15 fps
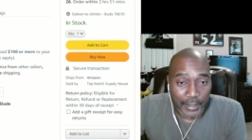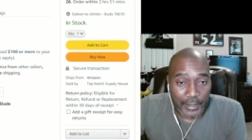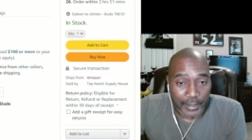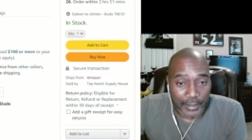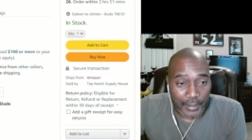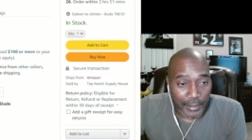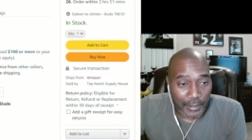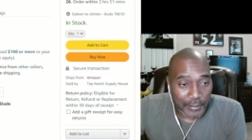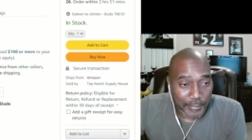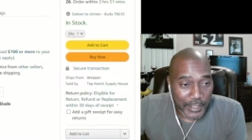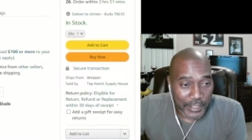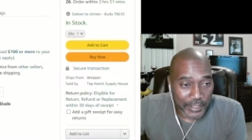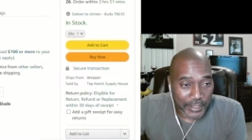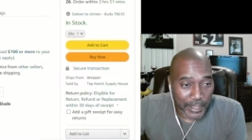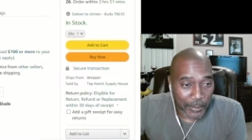
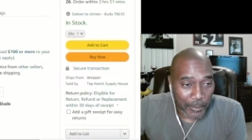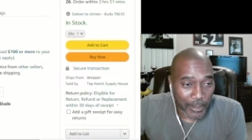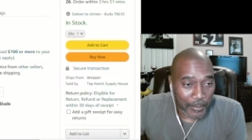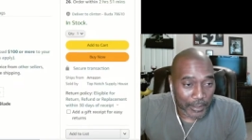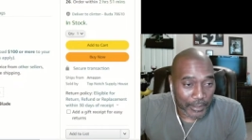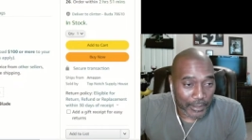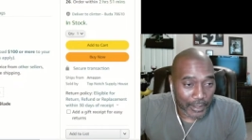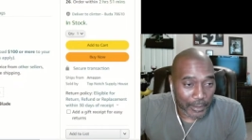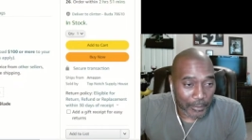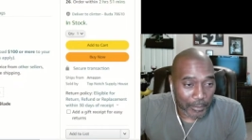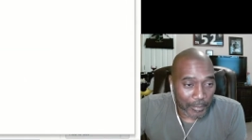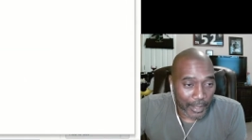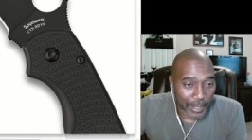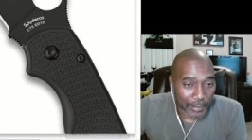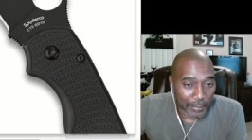especially not one with
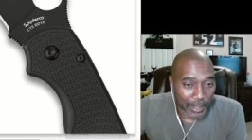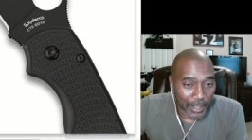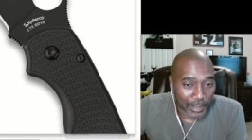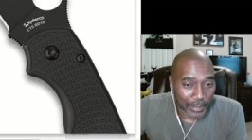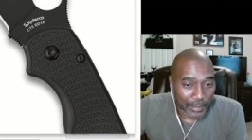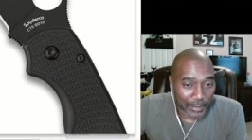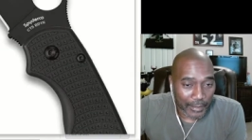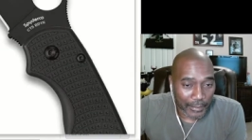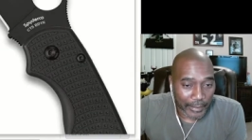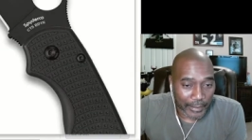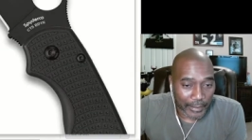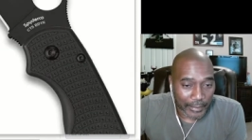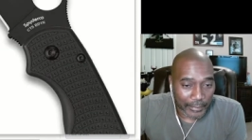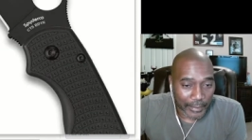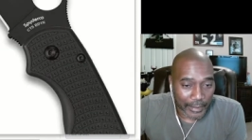black blade coating on
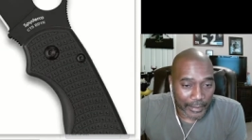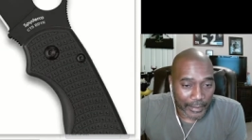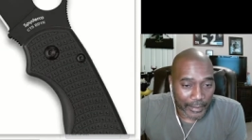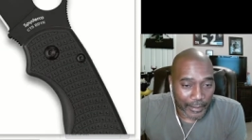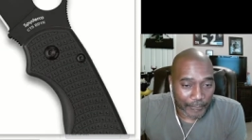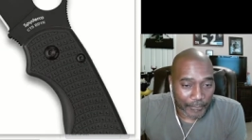it right now.